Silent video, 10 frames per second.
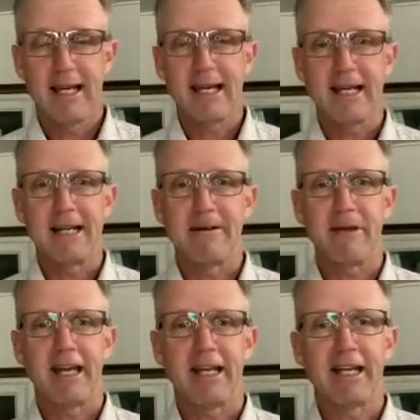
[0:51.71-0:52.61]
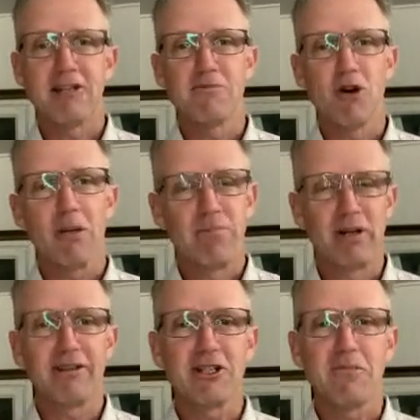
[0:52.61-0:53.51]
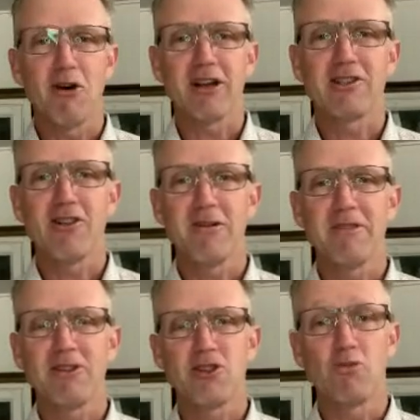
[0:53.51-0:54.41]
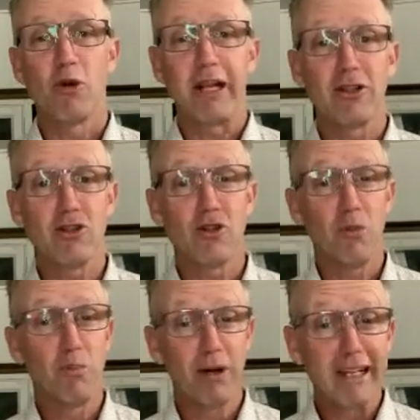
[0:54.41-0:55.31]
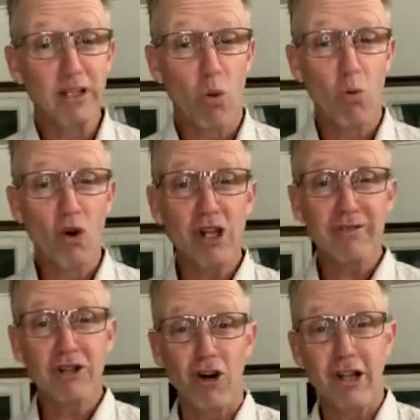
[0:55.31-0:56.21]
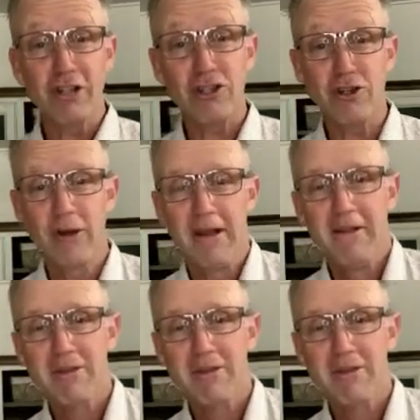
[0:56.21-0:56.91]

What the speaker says: And it is my privilege and my excitement this morning to bring the Word of God to you.